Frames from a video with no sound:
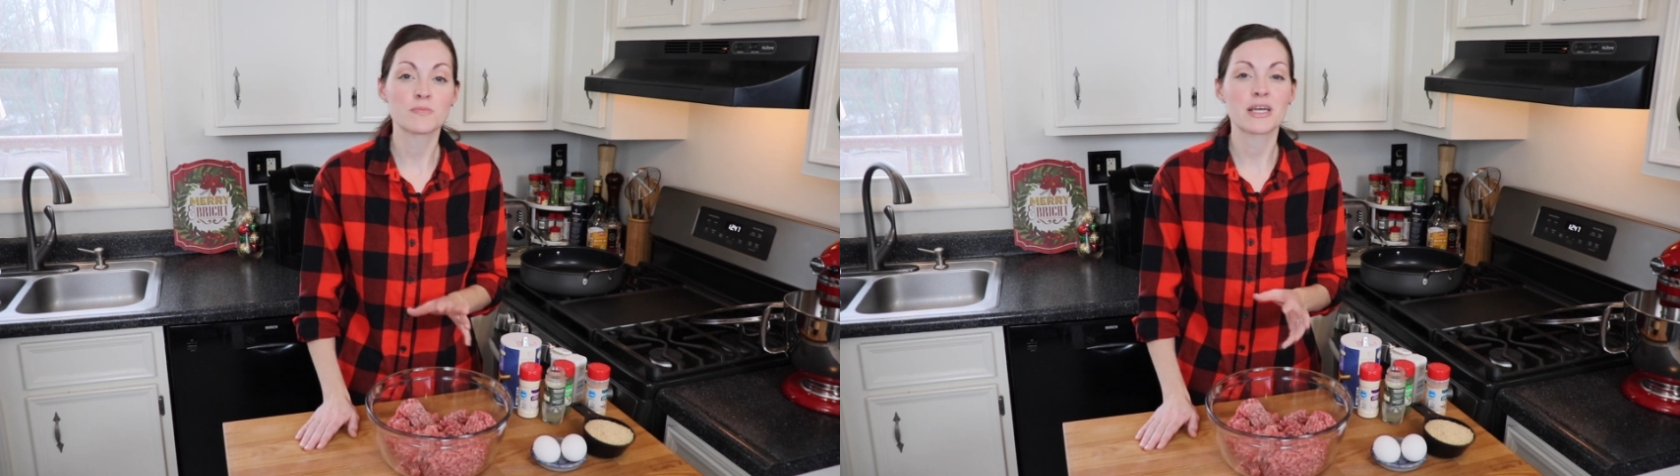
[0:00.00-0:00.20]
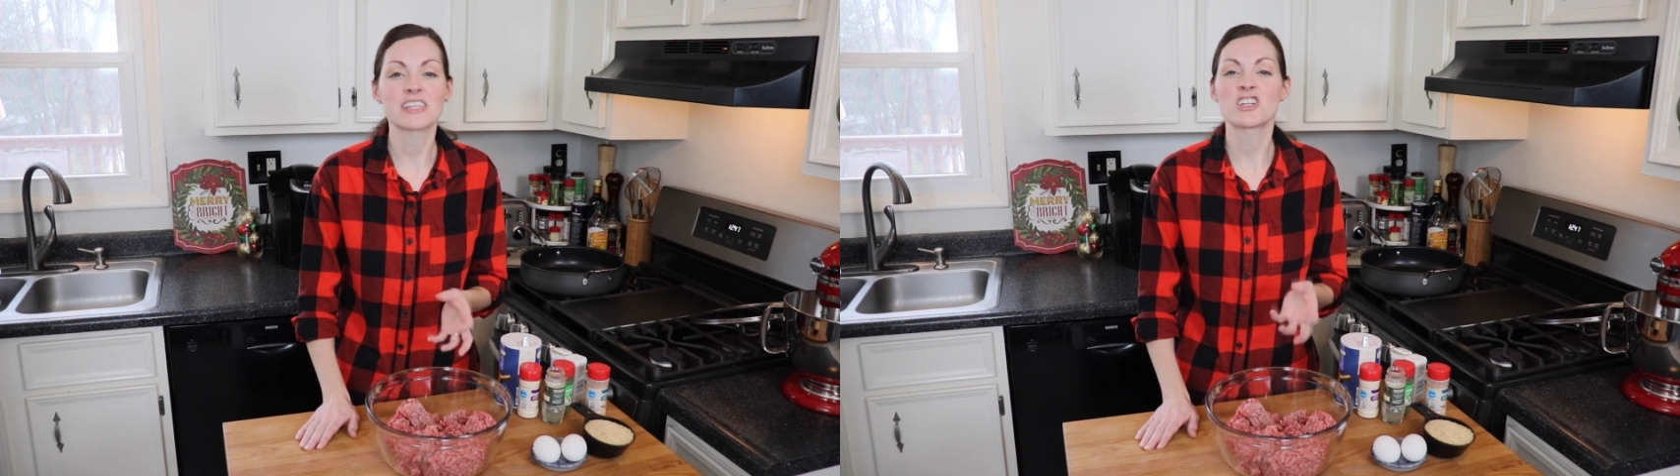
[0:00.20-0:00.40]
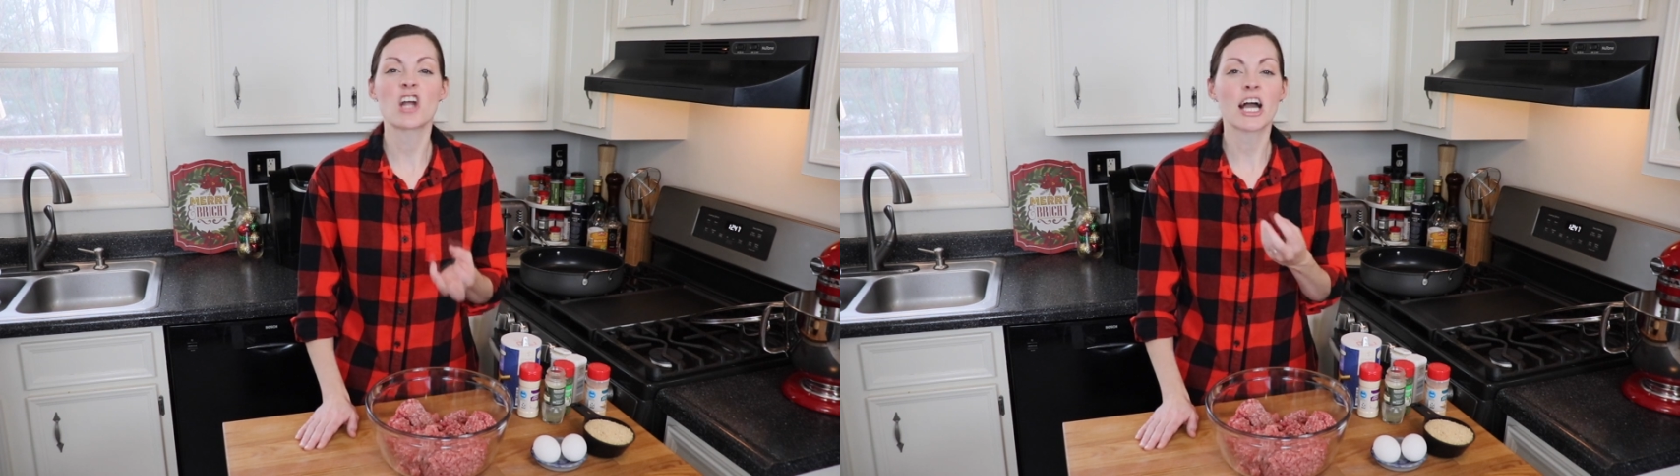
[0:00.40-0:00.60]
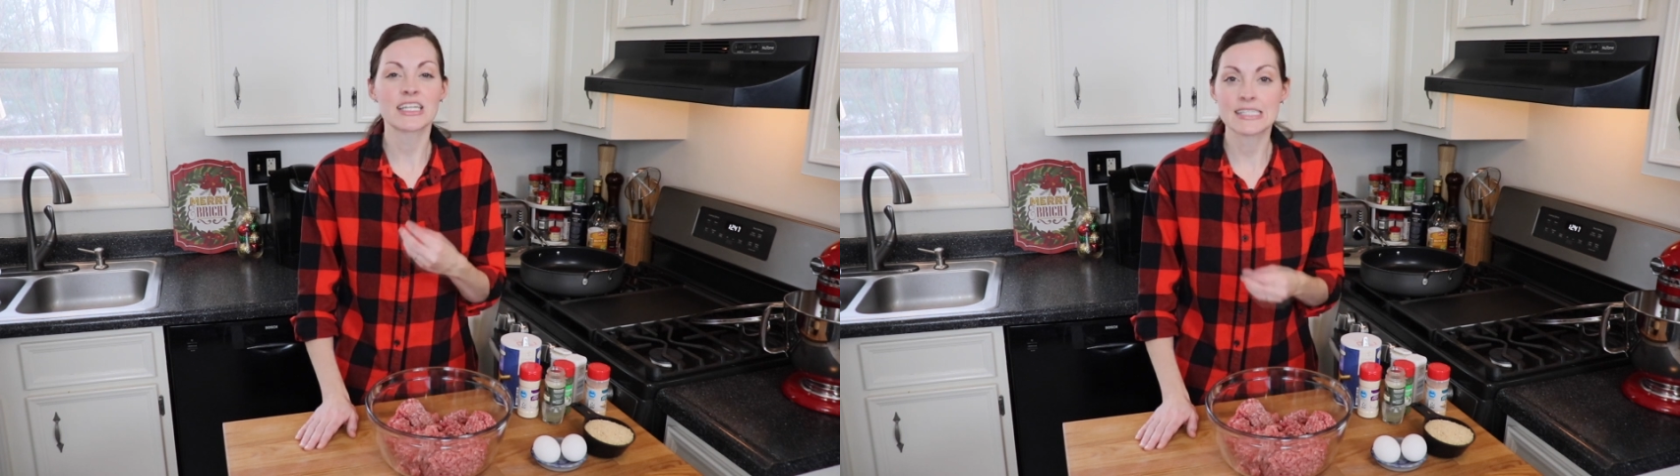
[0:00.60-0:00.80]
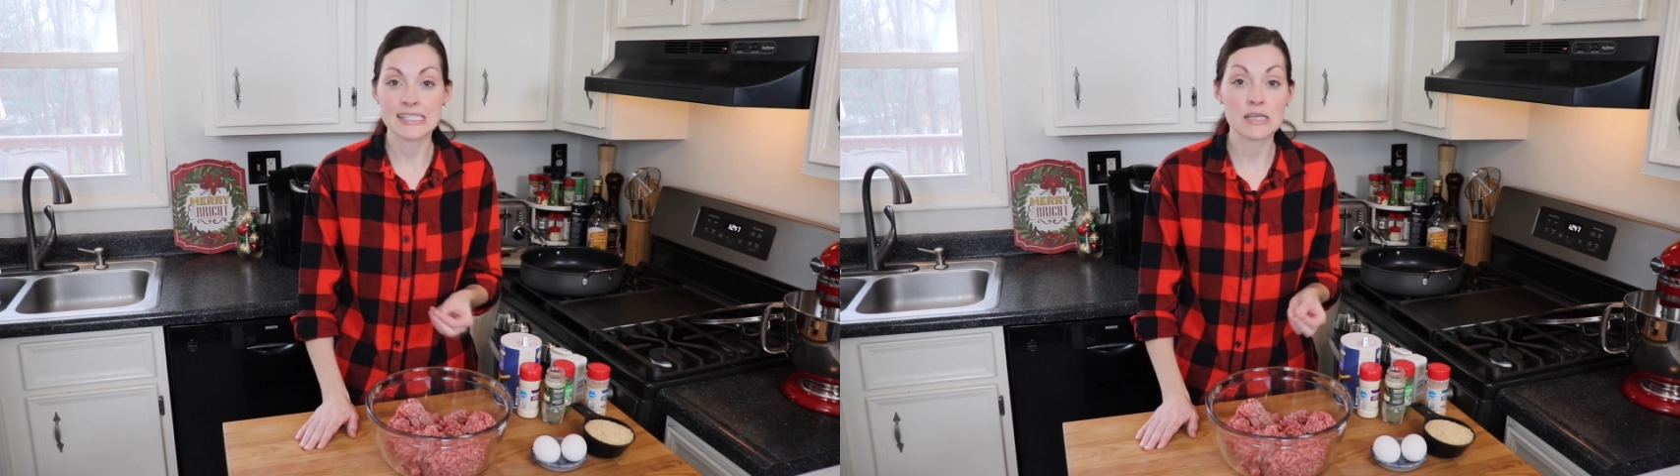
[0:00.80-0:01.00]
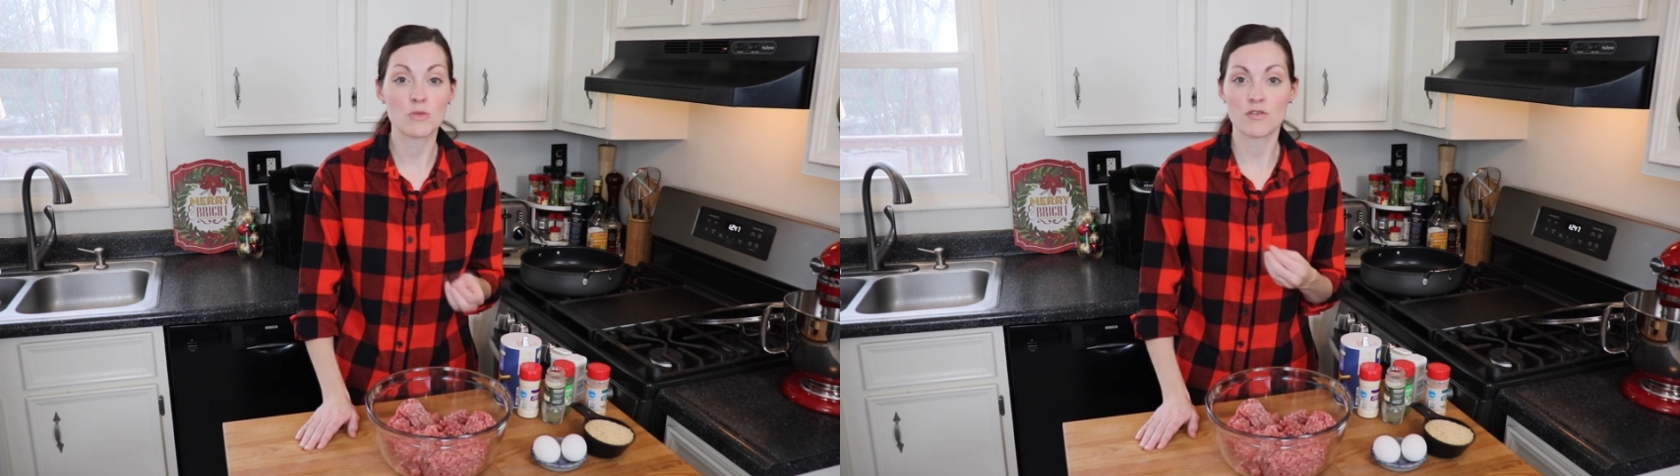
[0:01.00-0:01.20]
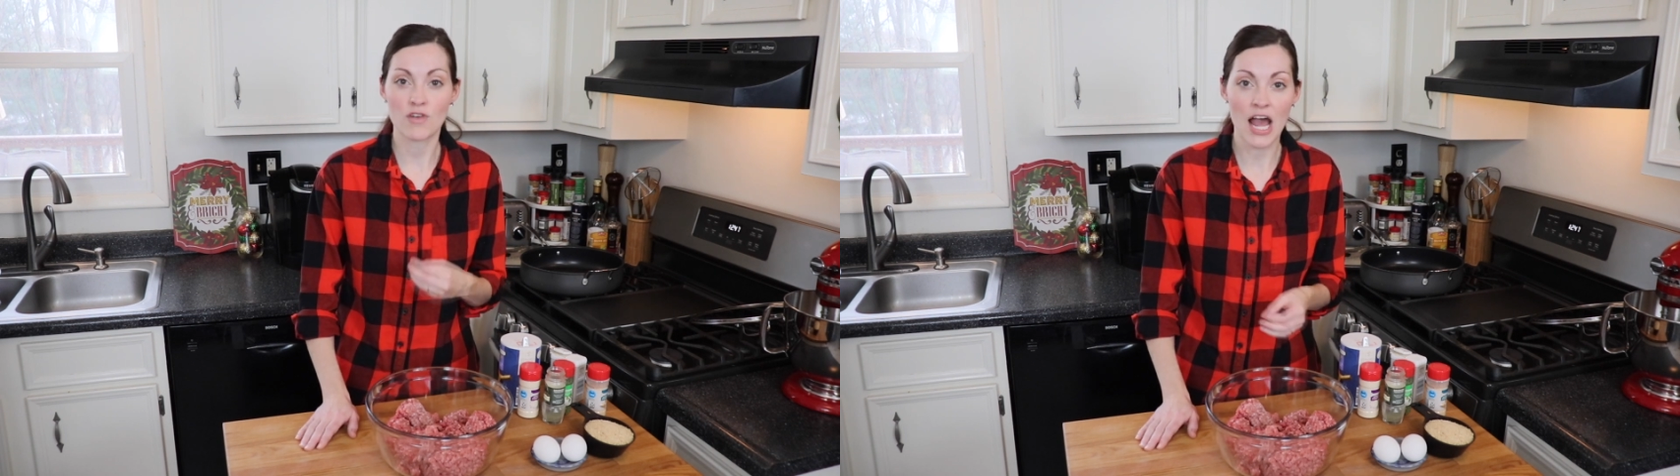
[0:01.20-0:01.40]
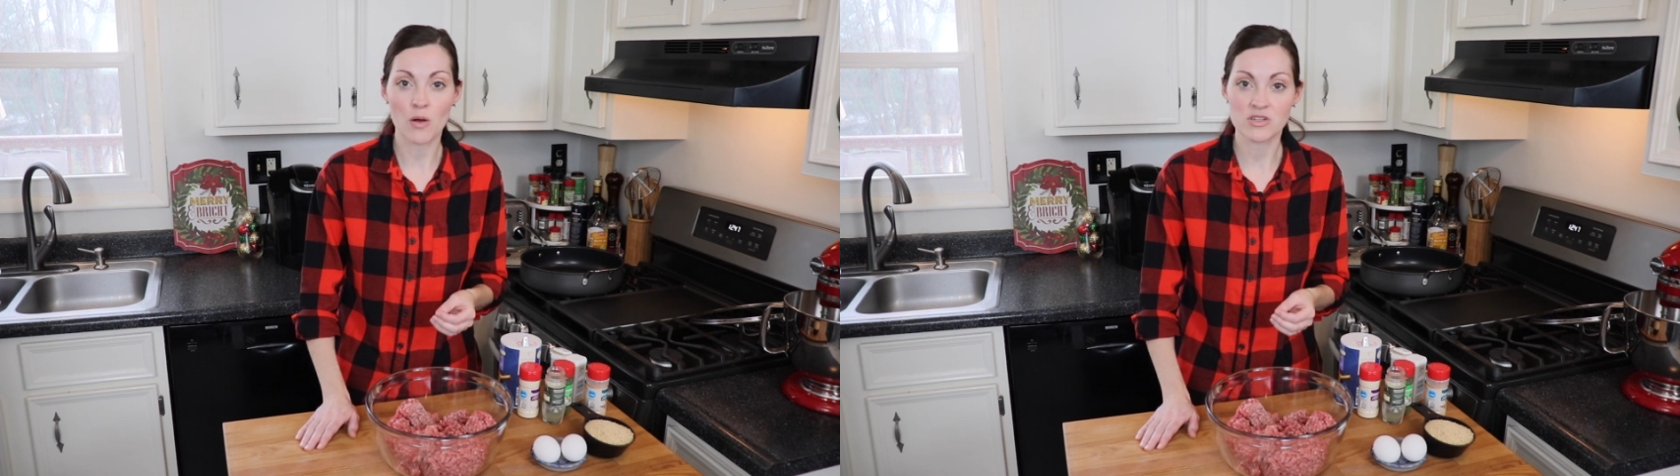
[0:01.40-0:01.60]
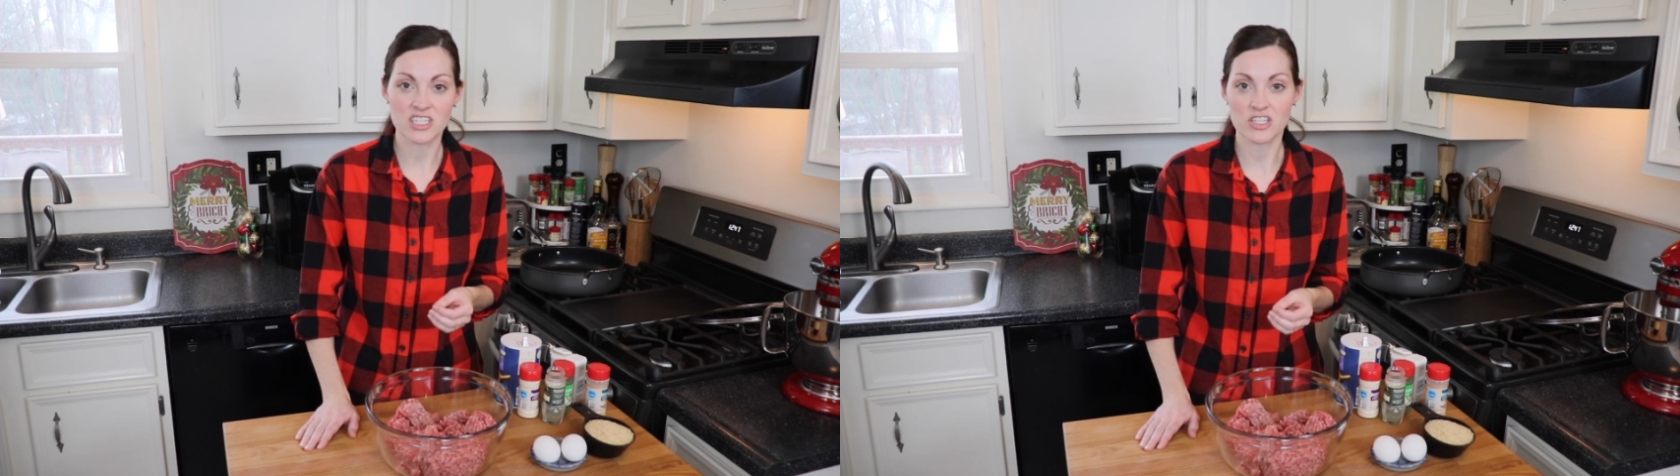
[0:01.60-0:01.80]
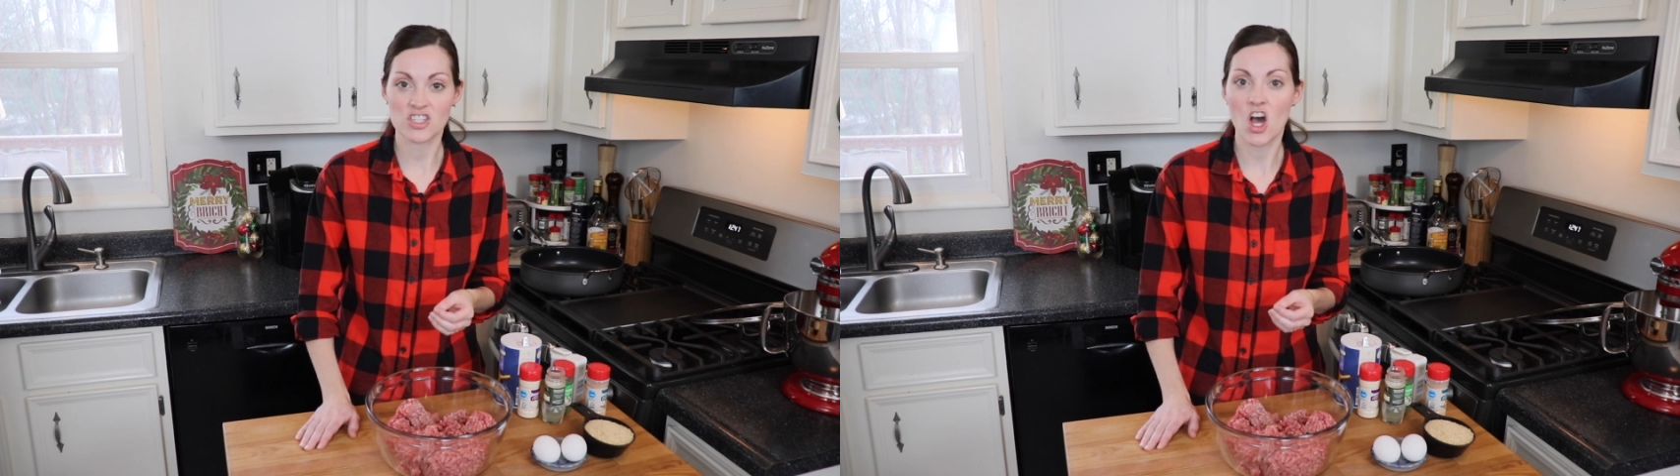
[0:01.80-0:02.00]
because they're not gonna simmer for hours
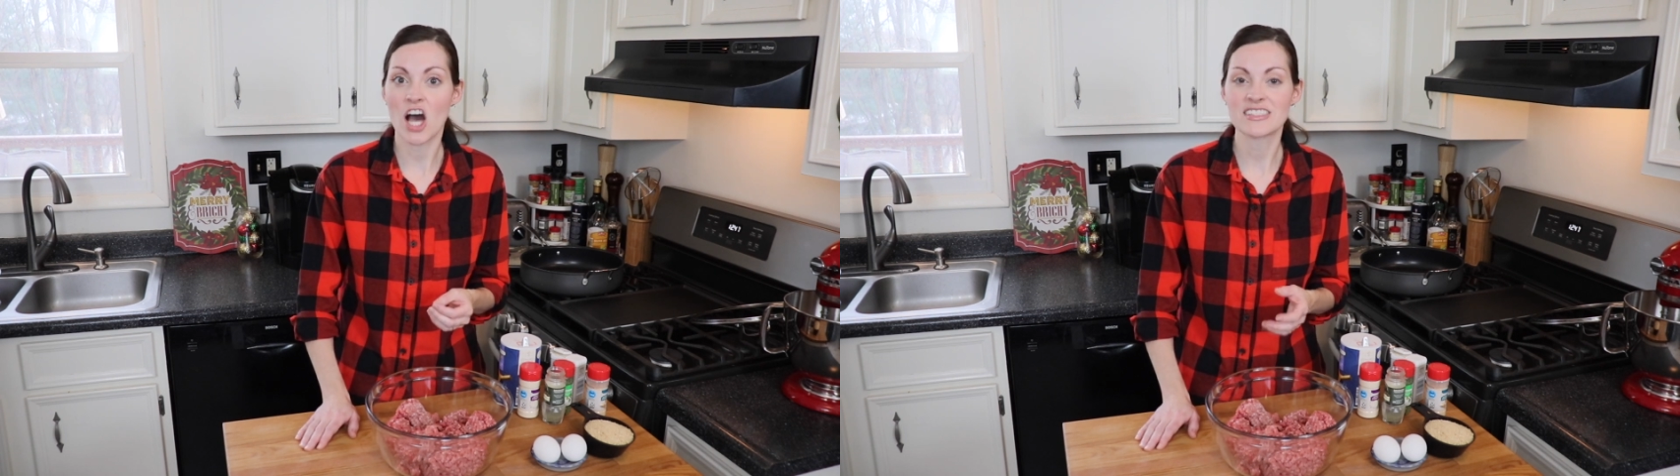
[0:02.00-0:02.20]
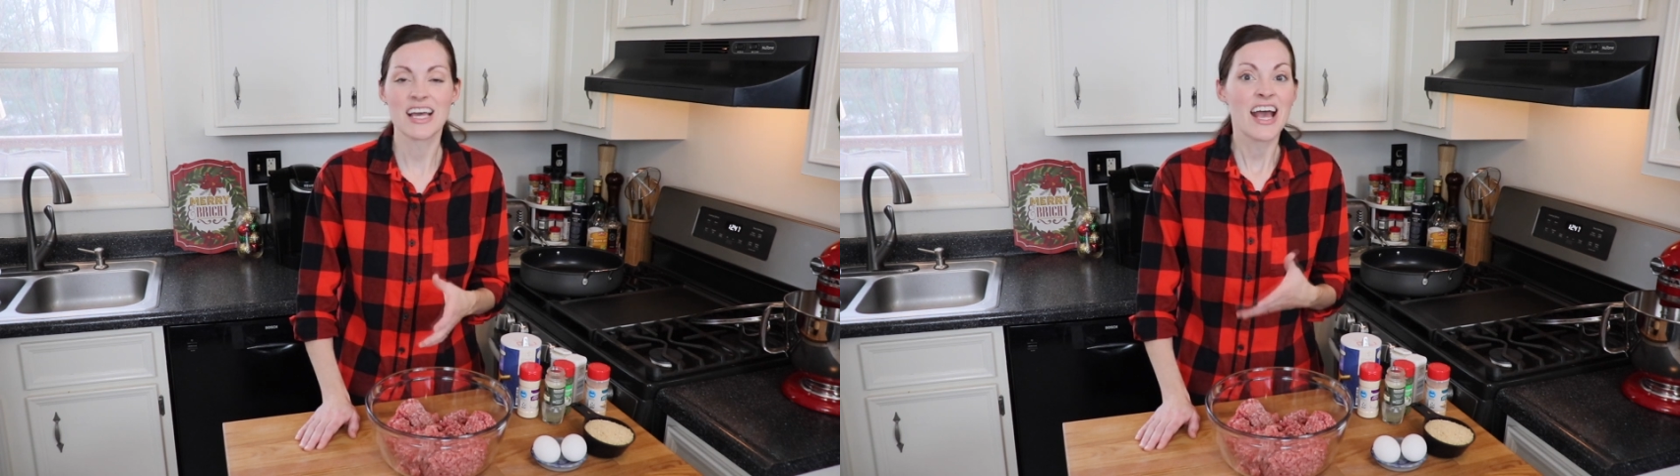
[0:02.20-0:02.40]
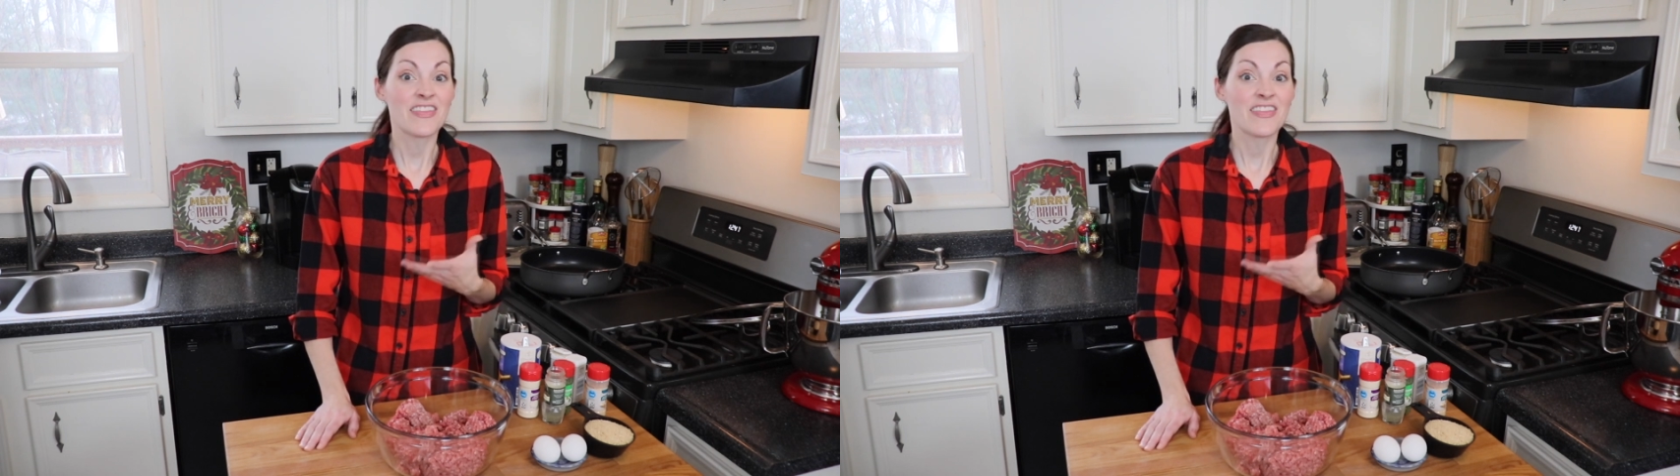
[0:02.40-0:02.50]
in a sauce.